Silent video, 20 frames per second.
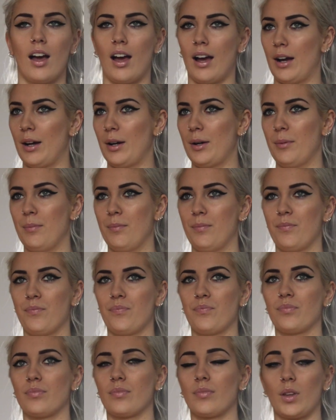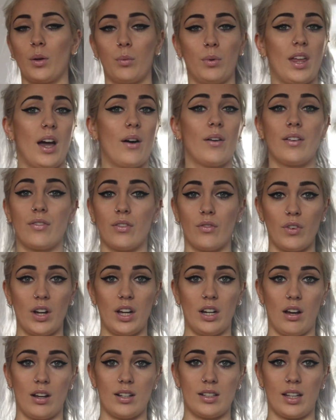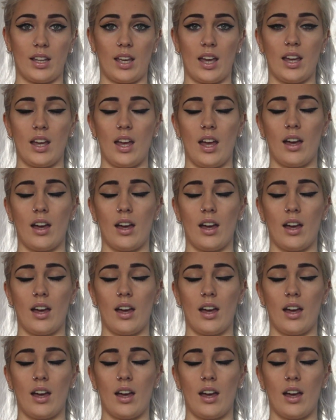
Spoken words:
without even realising it.